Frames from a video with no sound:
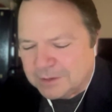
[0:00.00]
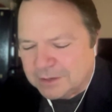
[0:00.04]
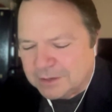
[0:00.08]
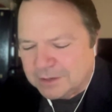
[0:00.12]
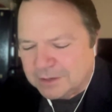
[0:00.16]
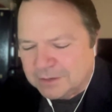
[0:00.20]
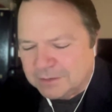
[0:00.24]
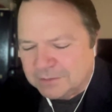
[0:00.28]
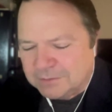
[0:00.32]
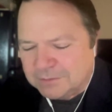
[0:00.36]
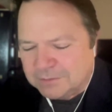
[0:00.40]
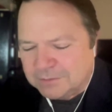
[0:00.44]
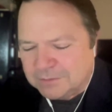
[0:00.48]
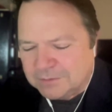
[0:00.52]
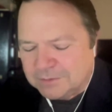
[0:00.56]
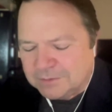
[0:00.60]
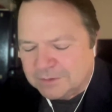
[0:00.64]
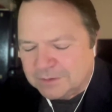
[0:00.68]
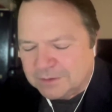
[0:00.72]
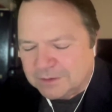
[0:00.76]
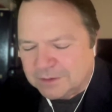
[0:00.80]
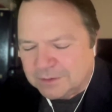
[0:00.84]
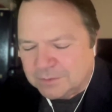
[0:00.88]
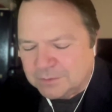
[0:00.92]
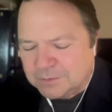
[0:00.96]
He
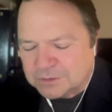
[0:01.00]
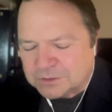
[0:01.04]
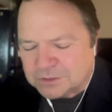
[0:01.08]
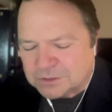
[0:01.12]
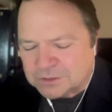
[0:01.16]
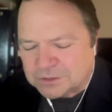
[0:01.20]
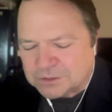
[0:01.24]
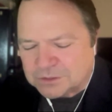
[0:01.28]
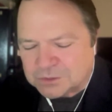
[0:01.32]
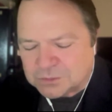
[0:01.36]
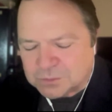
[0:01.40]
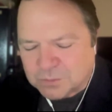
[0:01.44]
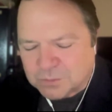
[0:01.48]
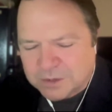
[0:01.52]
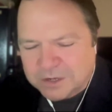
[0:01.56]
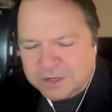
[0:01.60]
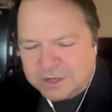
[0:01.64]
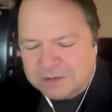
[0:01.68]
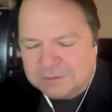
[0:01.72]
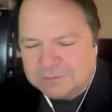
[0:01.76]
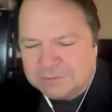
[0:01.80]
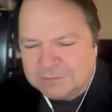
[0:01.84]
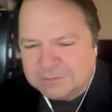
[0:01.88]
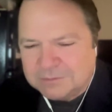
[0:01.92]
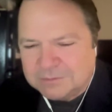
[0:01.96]
was a
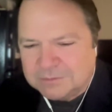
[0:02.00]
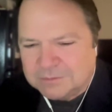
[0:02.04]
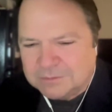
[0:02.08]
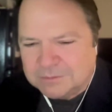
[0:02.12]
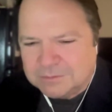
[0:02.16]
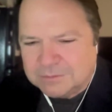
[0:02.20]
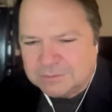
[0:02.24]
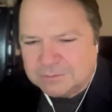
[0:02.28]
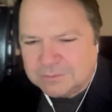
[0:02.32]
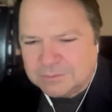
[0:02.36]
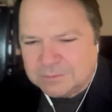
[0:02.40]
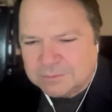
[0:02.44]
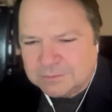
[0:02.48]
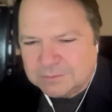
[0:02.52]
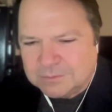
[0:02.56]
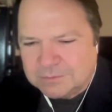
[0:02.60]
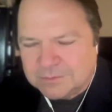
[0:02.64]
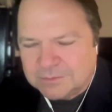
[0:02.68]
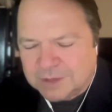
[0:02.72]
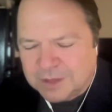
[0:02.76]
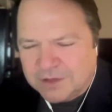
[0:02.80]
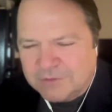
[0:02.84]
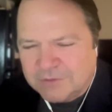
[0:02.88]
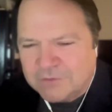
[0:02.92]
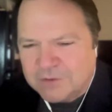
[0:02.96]
sweet,
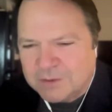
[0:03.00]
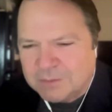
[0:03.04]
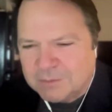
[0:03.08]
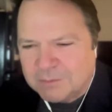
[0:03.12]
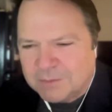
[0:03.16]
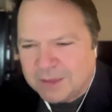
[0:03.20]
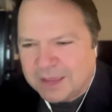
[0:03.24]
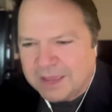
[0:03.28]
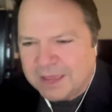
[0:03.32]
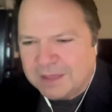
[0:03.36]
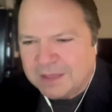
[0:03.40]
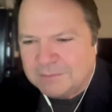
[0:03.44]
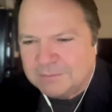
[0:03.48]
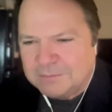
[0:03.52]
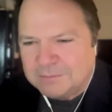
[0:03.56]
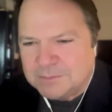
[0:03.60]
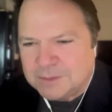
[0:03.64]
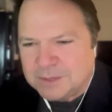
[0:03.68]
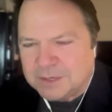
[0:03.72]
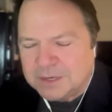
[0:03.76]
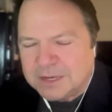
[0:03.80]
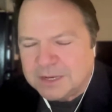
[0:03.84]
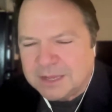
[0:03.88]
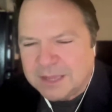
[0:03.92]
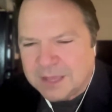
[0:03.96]
loving man,
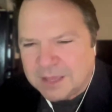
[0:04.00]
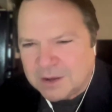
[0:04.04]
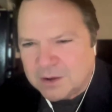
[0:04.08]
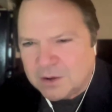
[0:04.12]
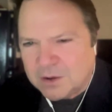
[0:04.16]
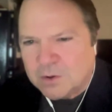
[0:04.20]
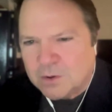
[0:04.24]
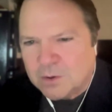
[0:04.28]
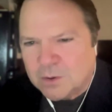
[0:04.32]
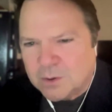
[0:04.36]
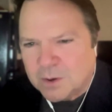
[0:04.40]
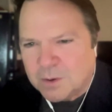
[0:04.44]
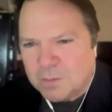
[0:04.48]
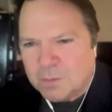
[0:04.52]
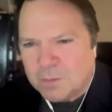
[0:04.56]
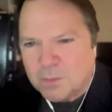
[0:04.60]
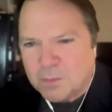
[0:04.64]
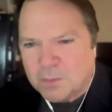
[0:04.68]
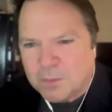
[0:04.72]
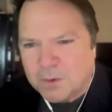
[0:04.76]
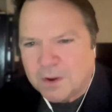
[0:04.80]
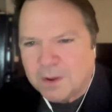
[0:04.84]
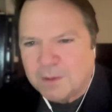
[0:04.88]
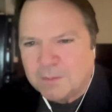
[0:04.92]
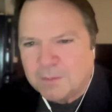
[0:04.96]
but he had a
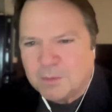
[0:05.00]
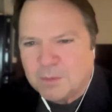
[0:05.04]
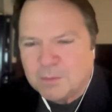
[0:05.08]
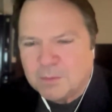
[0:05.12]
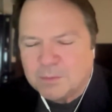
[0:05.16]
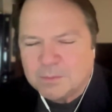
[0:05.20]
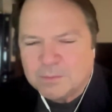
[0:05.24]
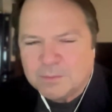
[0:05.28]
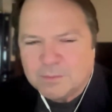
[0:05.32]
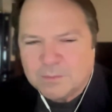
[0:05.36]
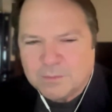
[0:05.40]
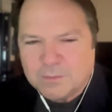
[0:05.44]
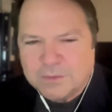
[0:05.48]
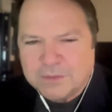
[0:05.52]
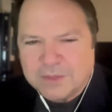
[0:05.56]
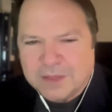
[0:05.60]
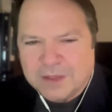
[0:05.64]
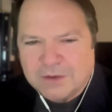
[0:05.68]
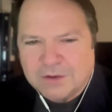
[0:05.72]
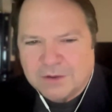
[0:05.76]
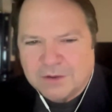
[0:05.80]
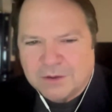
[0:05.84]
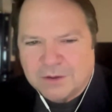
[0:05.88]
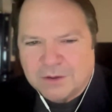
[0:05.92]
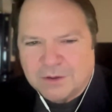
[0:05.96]
horrible problem with
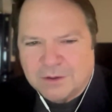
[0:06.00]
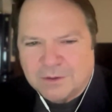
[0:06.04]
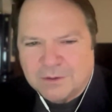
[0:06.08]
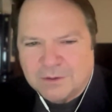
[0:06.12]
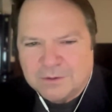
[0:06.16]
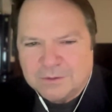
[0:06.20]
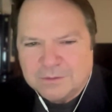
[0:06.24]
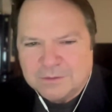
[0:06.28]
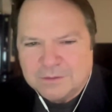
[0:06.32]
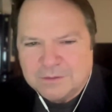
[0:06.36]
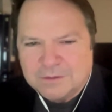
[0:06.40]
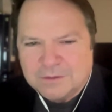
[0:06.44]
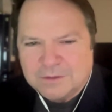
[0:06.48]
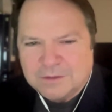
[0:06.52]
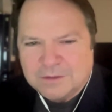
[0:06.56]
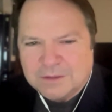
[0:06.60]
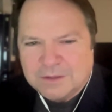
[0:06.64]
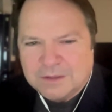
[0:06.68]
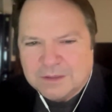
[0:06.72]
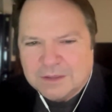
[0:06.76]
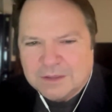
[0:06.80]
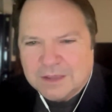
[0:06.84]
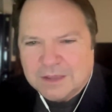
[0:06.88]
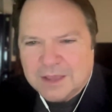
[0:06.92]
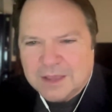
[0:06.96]
alcohol.
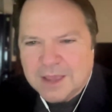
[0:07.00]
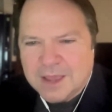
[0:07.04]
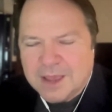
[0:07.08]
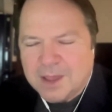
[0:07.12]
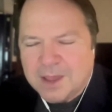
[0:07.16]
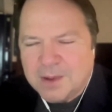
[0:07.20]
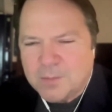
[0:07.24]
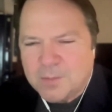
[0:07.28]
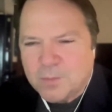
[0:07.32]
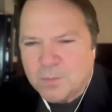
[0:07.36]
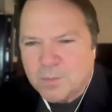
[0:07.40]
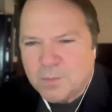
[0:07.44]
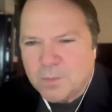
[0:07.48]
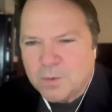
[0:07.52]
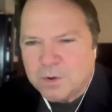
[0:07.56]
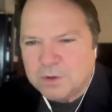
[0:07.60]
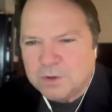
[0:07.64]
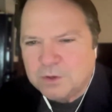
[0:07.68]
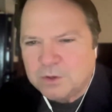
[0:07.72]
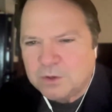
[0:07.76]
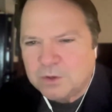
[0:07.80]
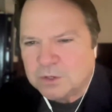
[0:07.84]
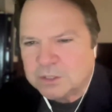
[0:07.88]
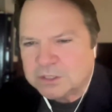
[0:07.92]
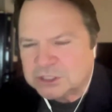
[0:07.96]
And
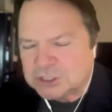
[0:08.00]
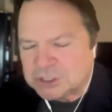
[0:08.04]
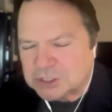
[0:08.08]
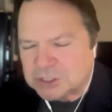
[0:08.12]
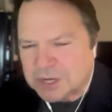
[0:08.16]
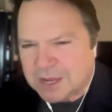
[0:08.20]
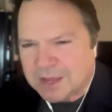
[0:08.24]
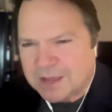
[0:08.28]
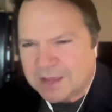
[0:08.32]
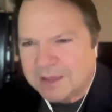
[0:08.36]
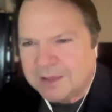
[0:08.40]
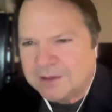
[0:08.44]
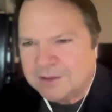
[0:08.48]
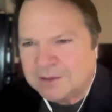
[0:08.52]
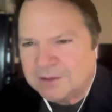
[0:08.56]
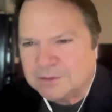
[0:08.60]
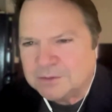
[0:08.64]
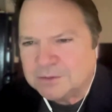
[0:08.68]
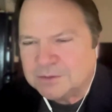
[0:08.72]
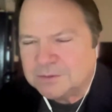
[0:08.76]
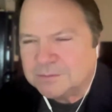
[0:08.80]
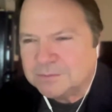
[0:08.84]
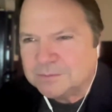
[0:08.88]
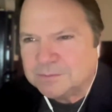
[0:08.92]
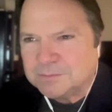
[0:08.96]
when you're a
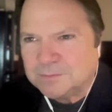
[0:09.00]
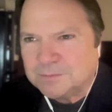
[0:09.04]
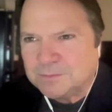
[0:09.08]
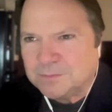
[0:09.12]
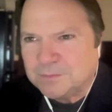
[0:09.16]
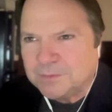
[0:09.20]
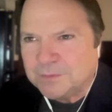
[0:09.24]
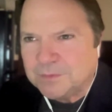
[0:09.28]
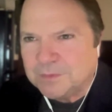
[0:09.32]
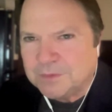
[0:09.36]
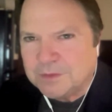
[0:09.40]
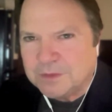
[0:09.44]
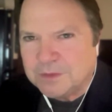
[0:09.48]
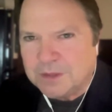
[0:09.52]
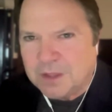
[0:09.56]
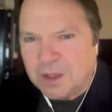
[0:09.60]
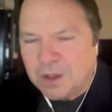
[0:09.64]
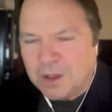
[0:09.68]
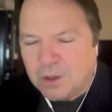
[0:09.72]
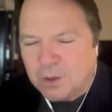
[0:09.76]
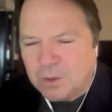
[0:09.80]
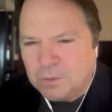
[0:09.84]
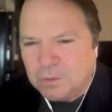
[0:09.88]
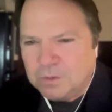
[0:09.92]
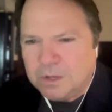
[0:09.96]
child, the
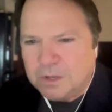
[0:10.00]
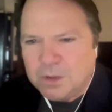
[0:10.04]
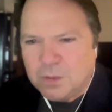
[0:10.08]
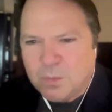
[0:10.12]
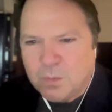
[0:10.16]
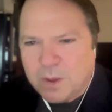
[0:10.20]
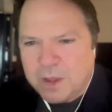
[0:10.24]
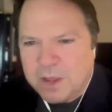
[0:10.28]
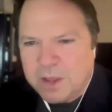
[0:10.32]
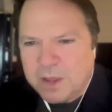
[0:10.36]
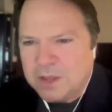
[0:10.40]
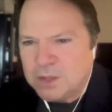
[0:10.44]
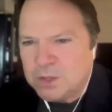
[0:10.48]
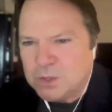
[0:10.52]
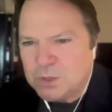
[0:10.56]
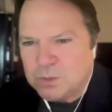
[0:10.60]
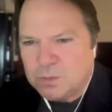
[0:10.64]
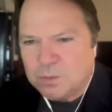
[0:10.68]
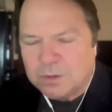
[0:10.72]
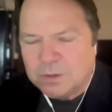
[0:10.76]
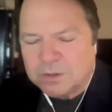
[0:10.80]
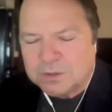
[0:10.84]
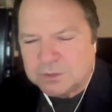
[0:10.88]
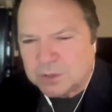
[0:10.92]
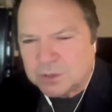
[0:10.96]
only way
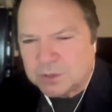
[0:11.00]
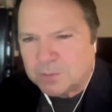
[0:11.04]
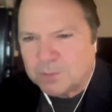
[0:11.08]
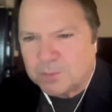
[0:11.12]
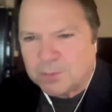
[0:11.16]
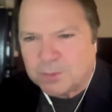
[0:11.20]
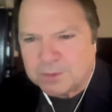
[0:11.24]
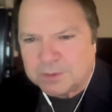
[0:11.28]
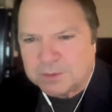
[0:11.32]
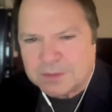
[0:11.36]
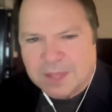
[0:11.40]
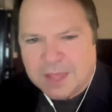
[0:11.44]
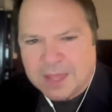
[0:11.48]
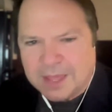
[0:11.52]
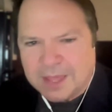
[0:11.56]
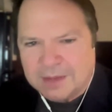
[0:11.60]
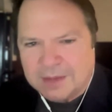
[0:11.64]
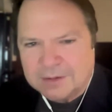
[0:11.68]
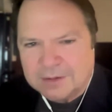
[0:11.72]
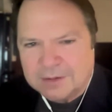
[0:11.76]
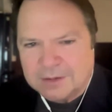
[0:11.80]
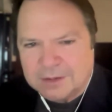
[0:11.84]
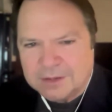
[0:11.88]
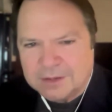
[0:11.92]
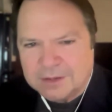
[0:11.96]
you interpret
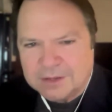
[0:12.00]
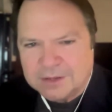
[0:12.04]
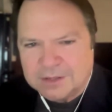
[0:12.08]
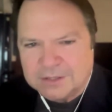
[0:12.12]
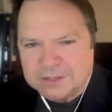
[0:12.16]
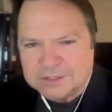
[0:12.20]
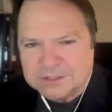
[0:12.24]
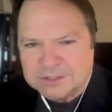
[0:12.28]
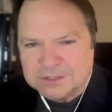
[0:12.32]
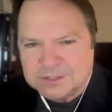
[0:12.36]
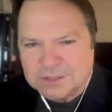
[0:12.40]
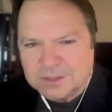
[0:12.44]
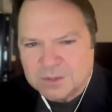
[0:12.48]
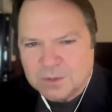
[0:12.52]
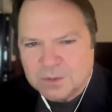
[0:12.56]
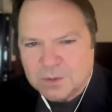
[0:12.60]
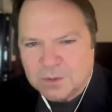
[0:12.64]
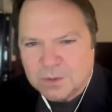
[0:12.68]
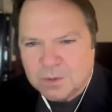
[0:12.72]
that is